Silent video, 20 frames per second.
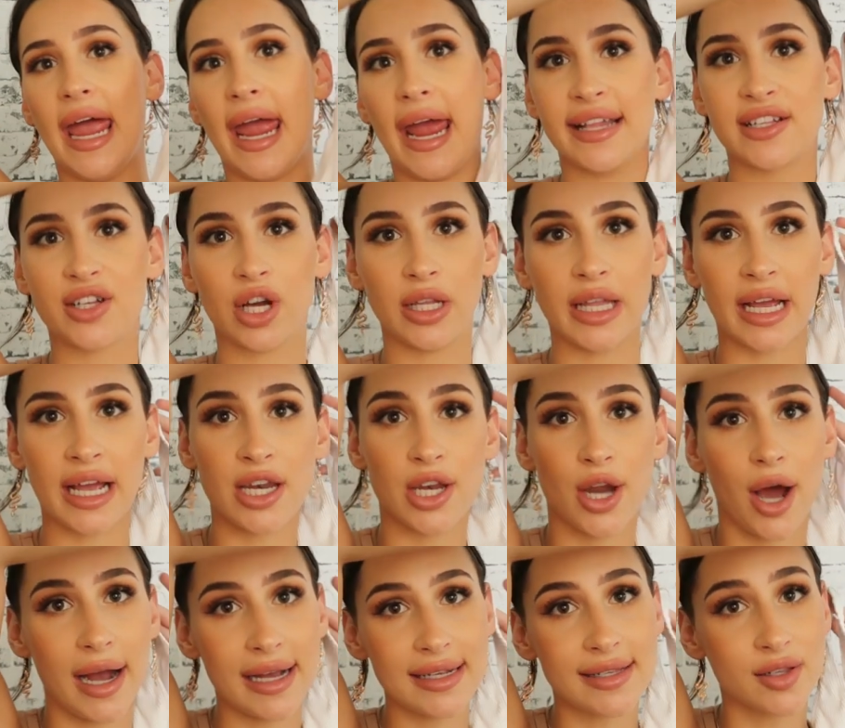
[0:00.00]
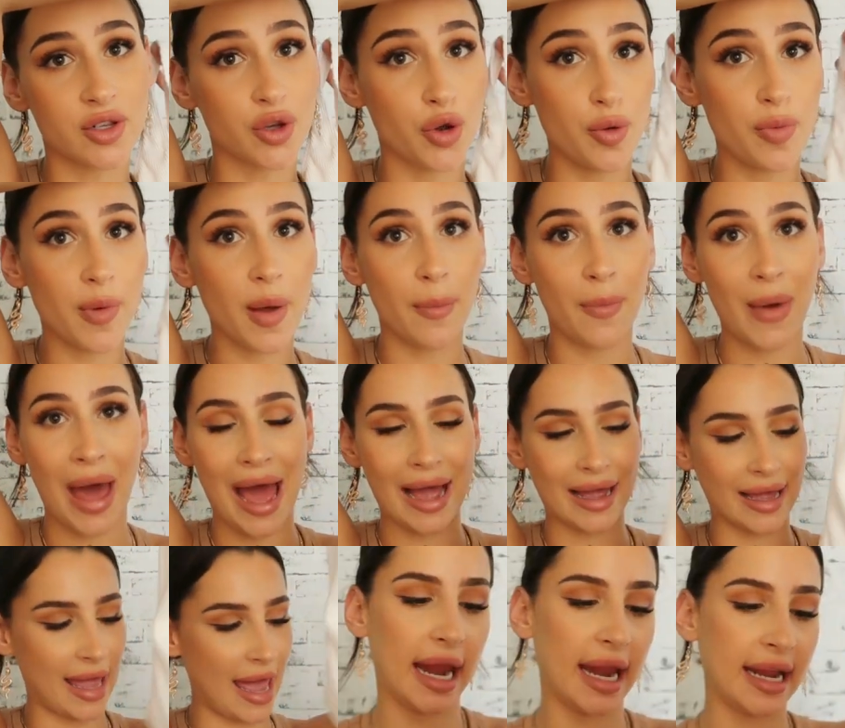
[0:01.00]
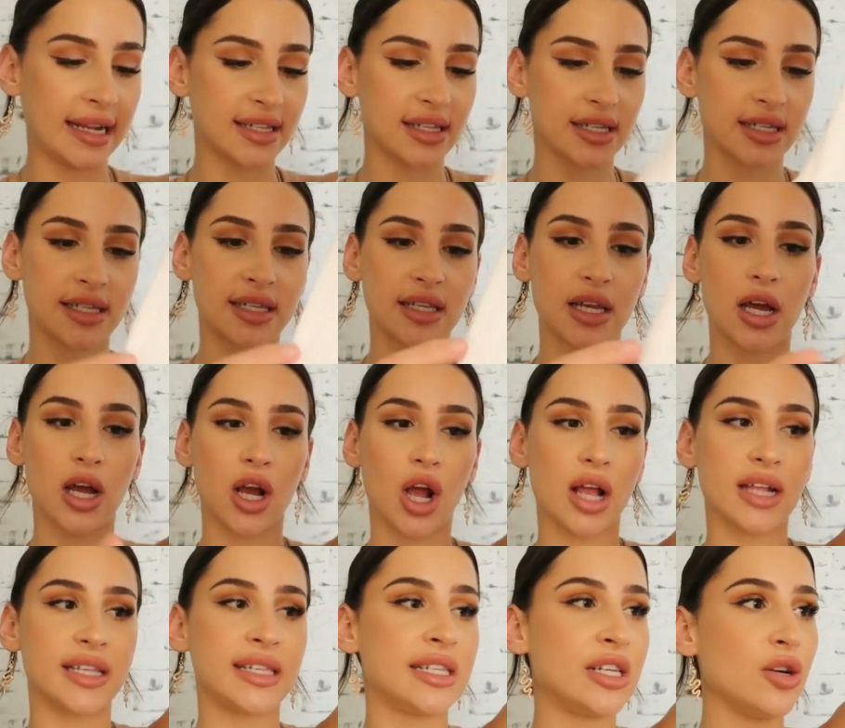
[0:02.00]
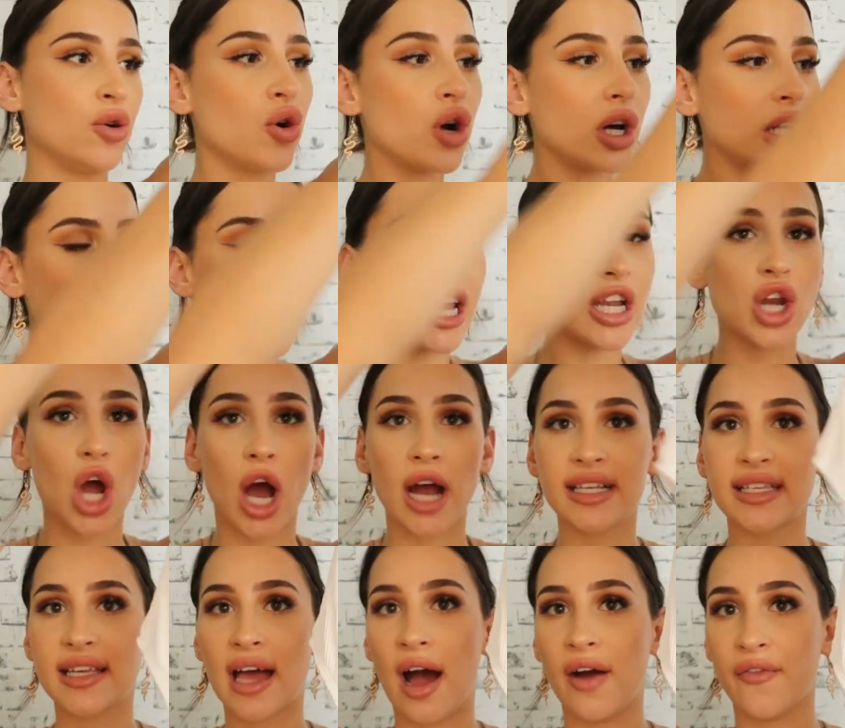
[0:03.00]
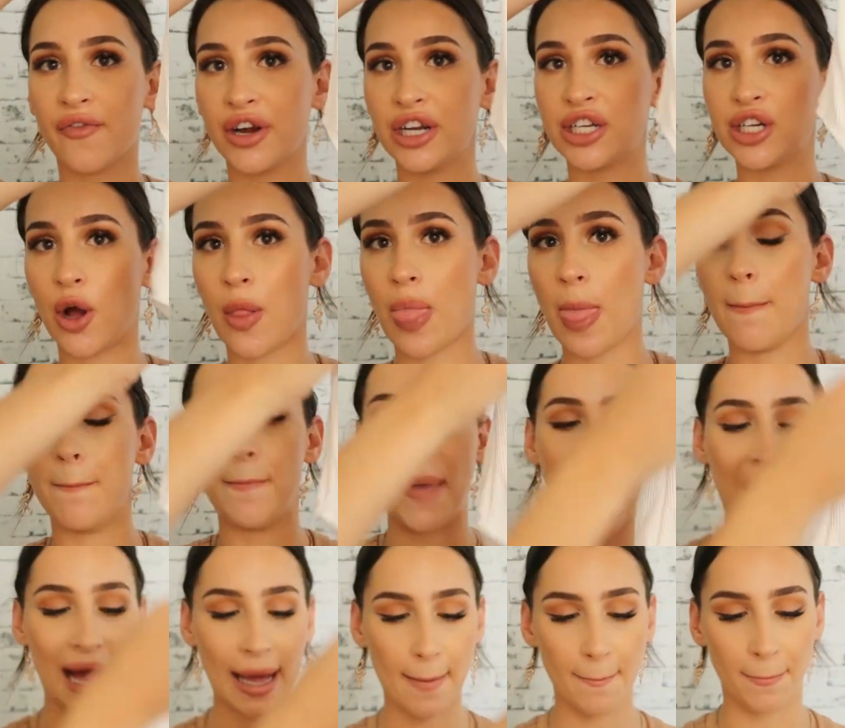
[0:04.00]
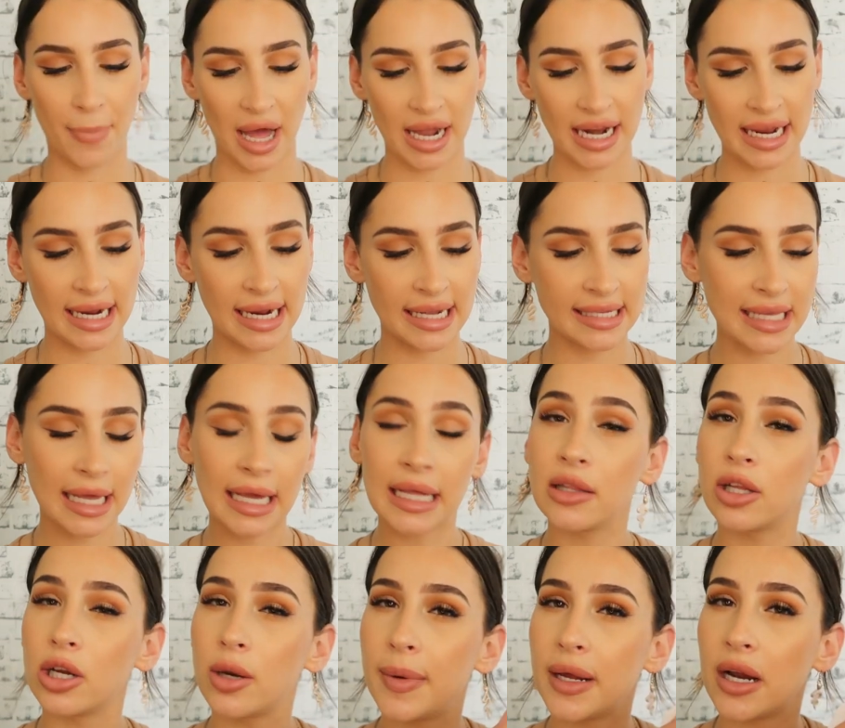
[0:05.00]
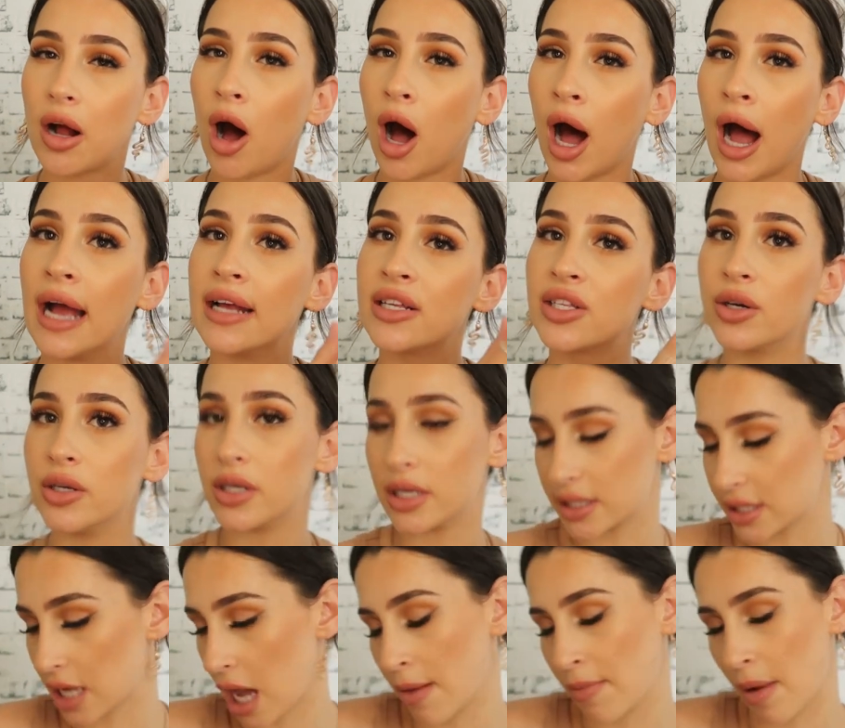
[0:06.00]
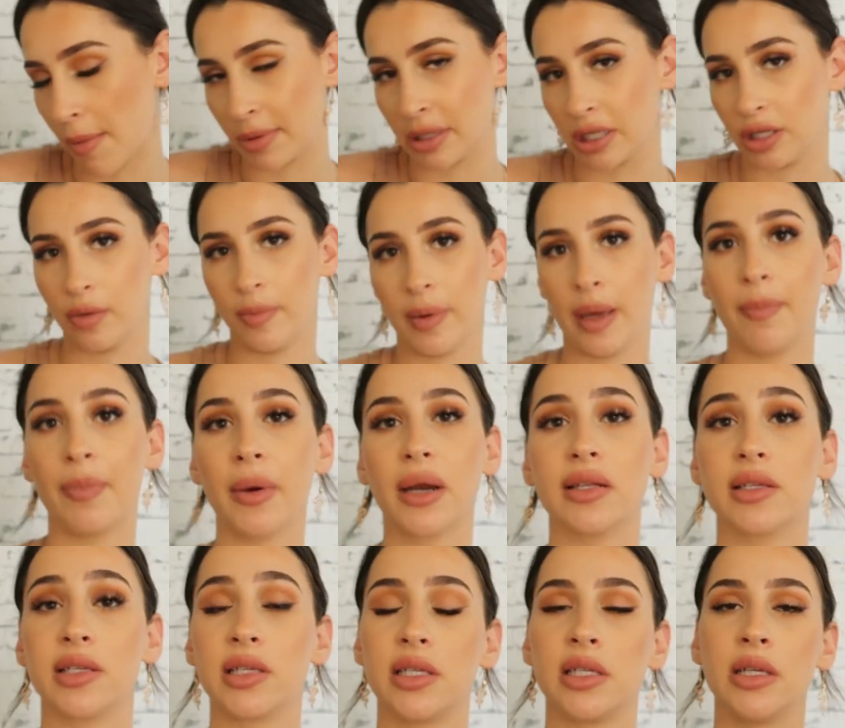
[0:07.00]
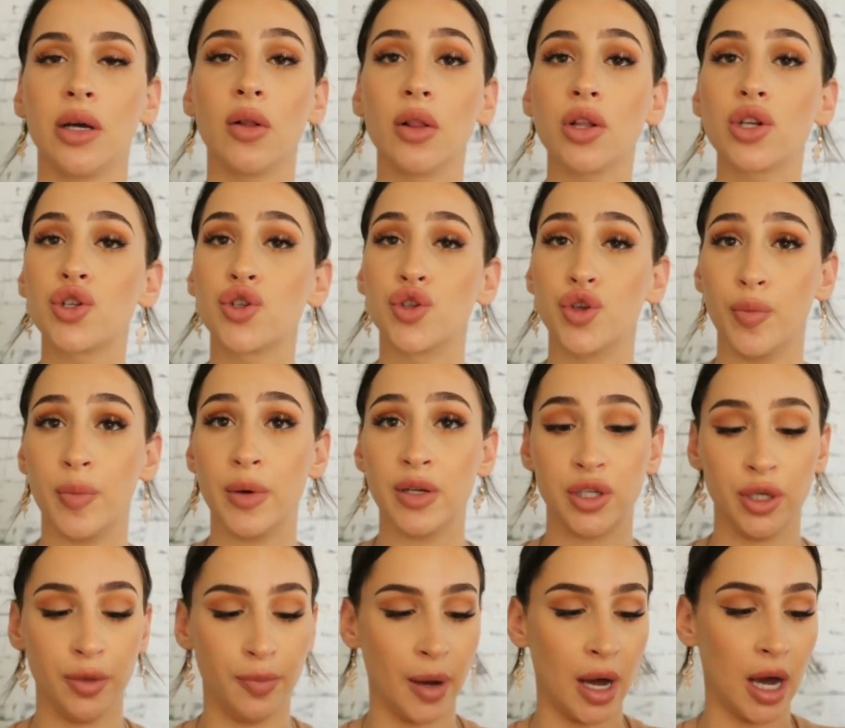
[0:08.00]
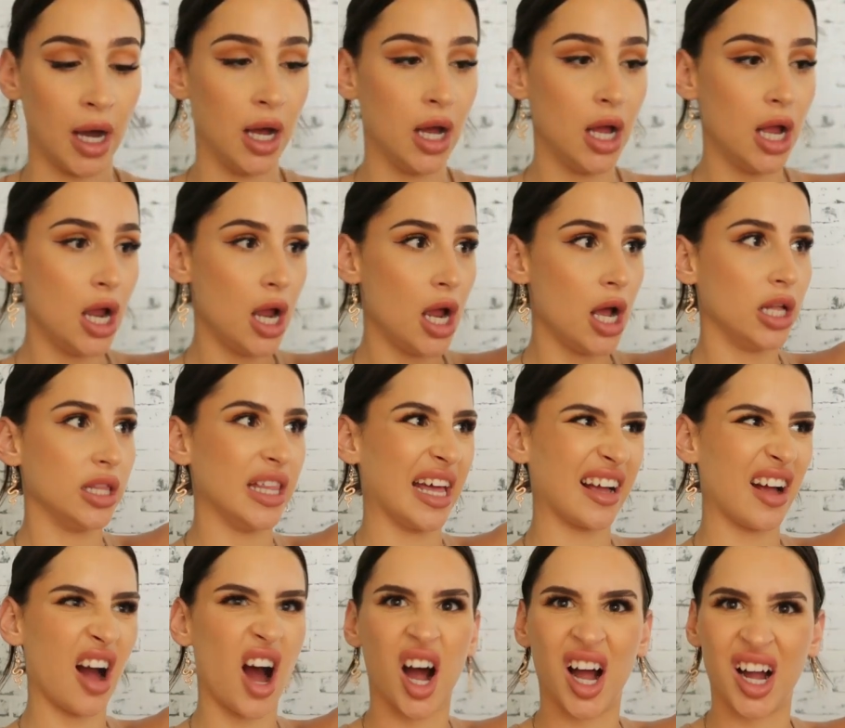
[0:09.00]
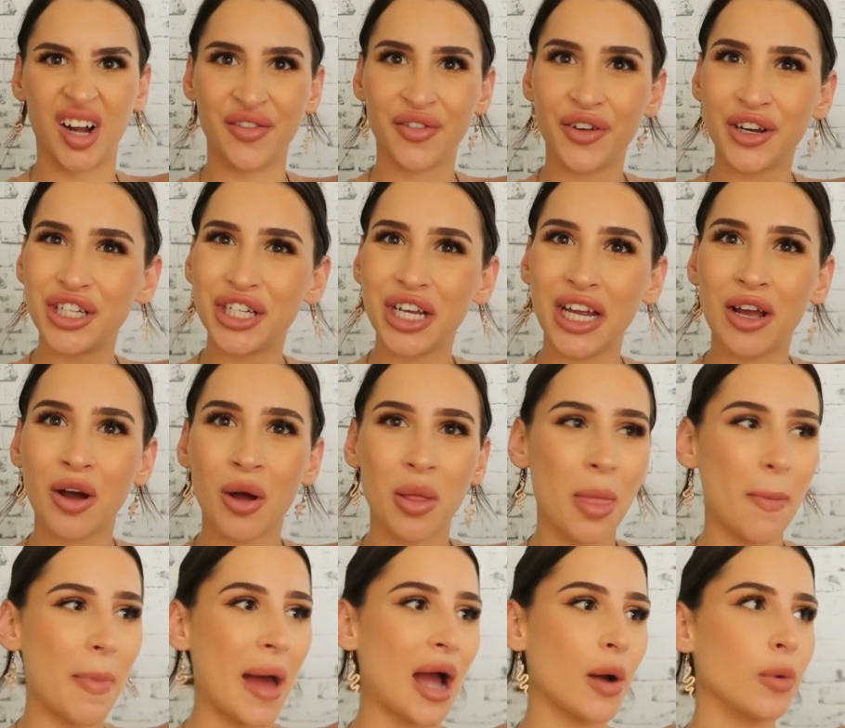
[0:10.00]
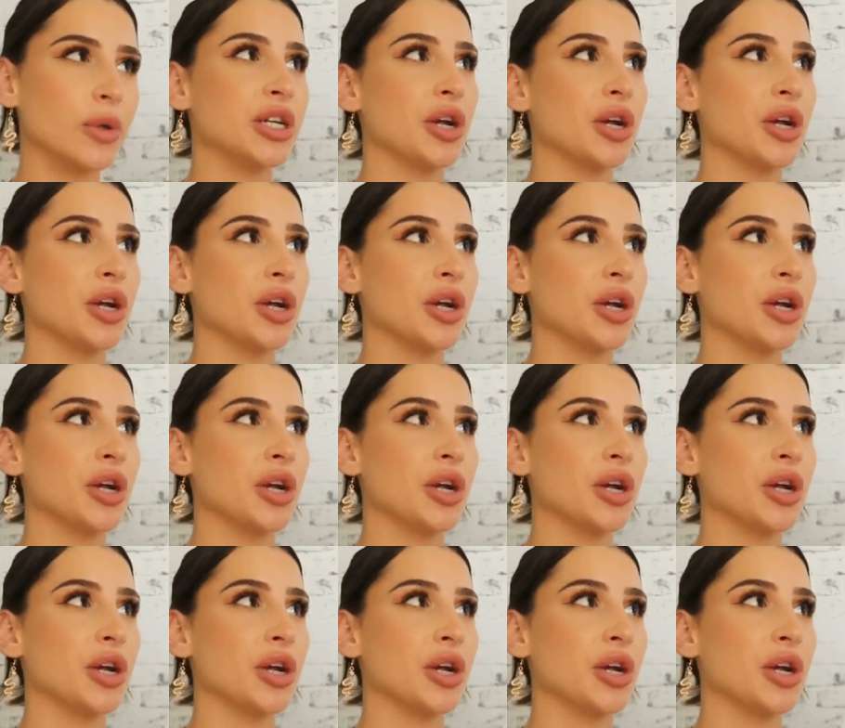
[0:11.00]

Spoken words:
It's got like a nice scoop back. It's still got like a nice coverage on the back, but it is like a little bit higher, so it does come up a little bit, but it's still super, super like coveragey on the back,